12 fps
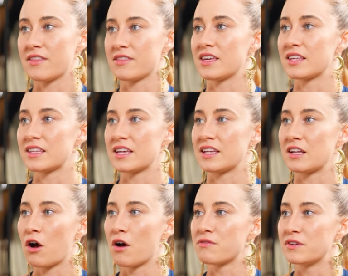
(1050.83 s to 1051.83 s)
I think that
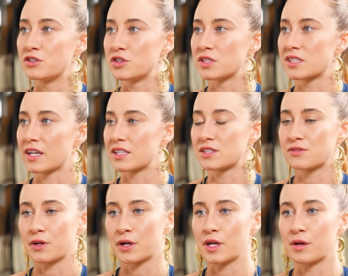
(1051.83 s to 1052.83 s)
it often just gets
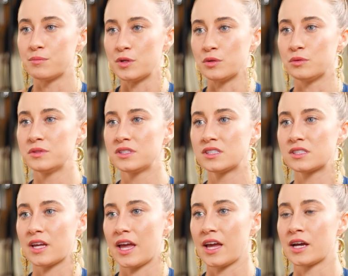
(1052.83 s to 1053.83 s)
very
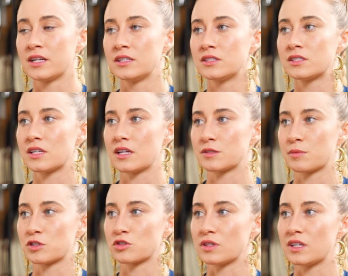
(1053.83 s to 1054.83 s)
abused, and
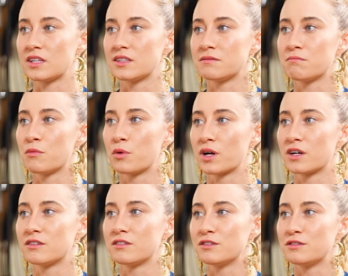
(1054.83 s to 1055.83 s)
especially in
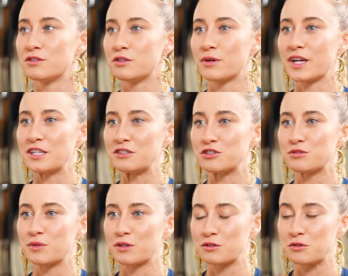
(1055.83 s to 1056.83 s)
more new age
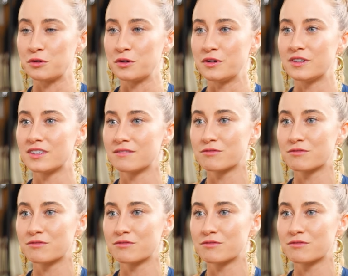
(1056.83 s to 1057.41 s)
spiritual